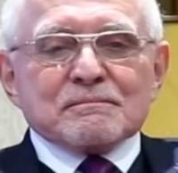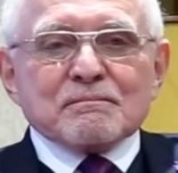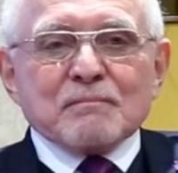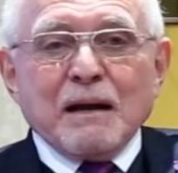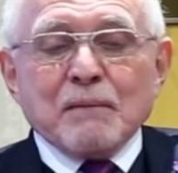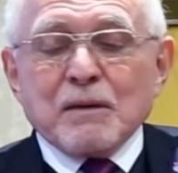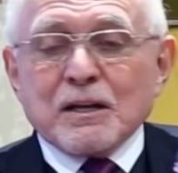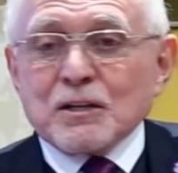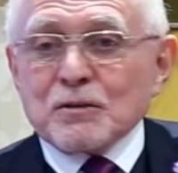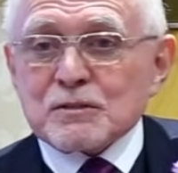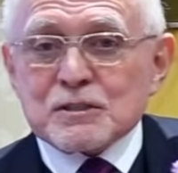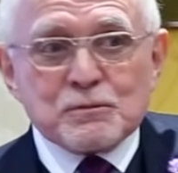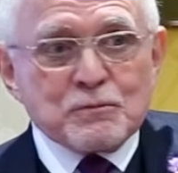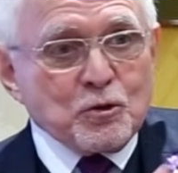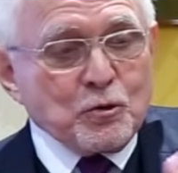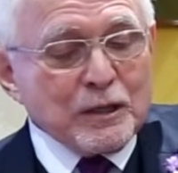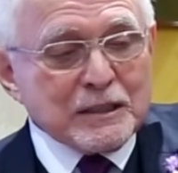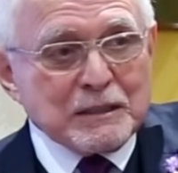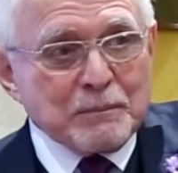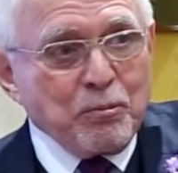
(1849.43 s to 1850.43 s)
My mother was
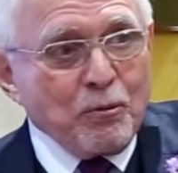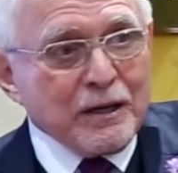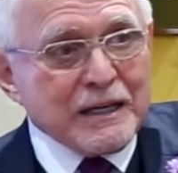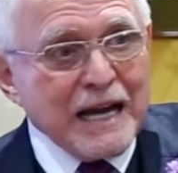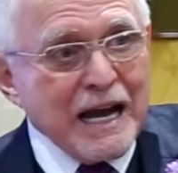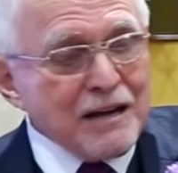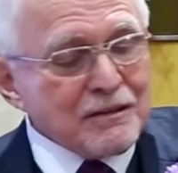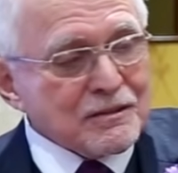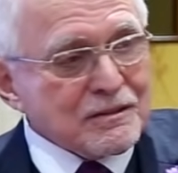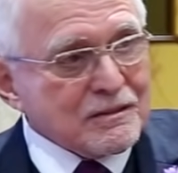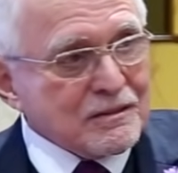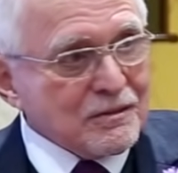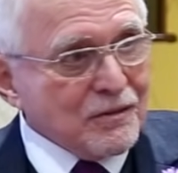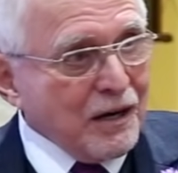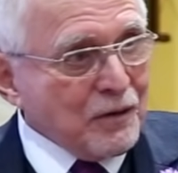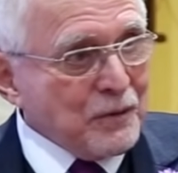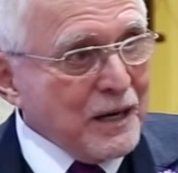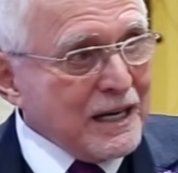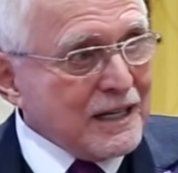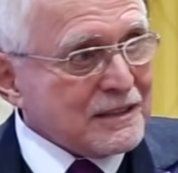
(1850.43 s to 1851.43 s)
quick to point out to
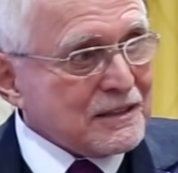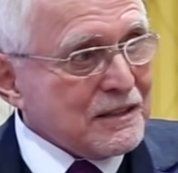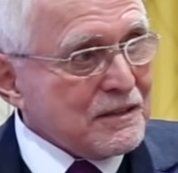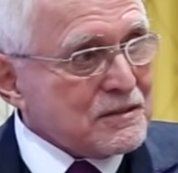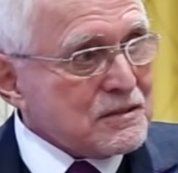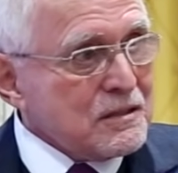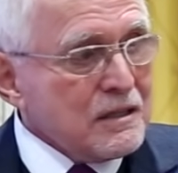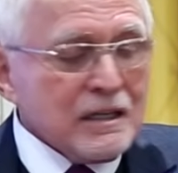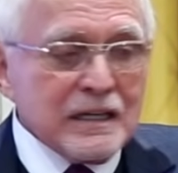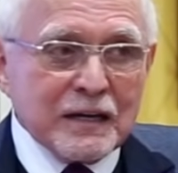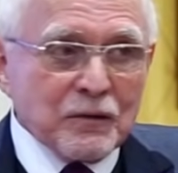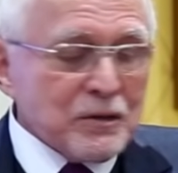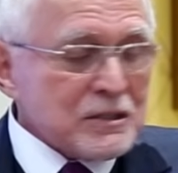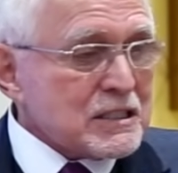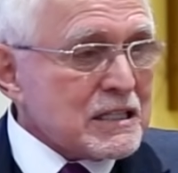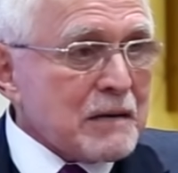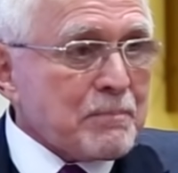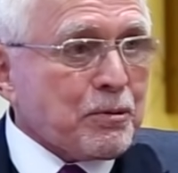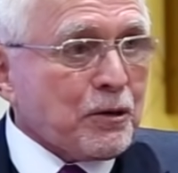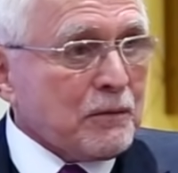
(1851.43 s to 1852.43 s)
our relatives, it
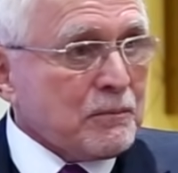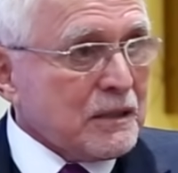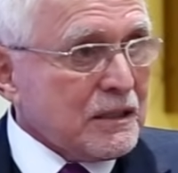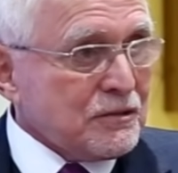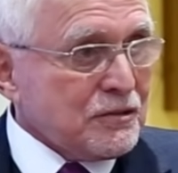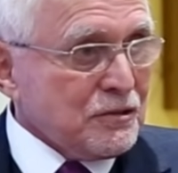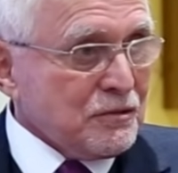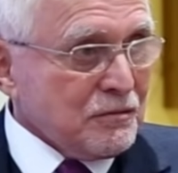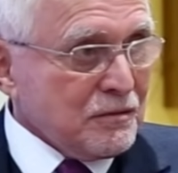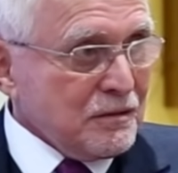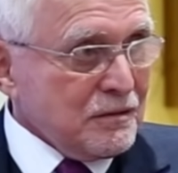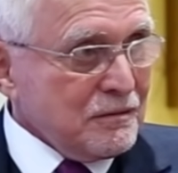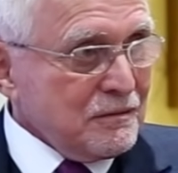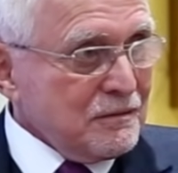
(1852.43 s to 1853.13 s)
wasn't a permanent tooth.